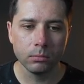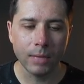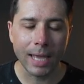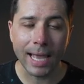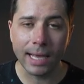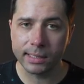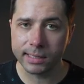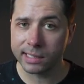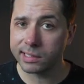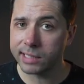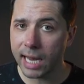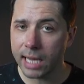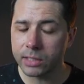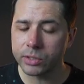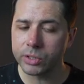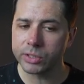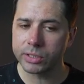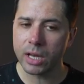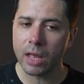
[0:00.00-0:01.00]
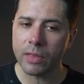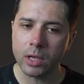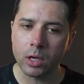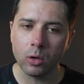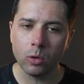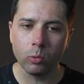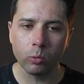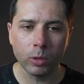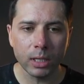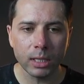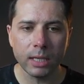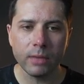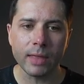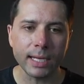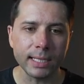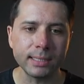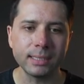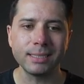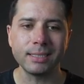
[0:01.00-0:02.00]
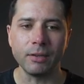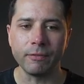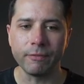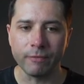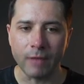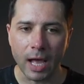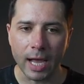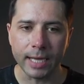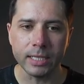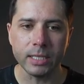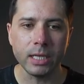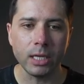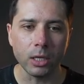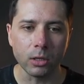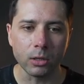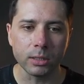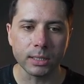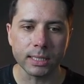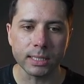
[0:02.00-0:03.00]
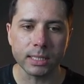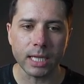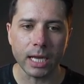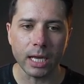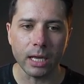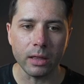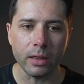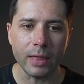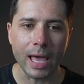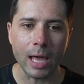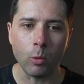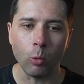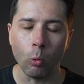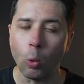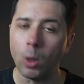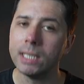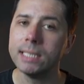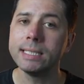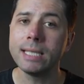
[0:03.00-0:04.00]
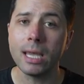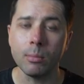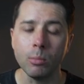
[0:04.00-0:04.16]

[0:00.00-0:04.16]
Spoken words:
As it stands, there's nothing really that it's defined here to say that one table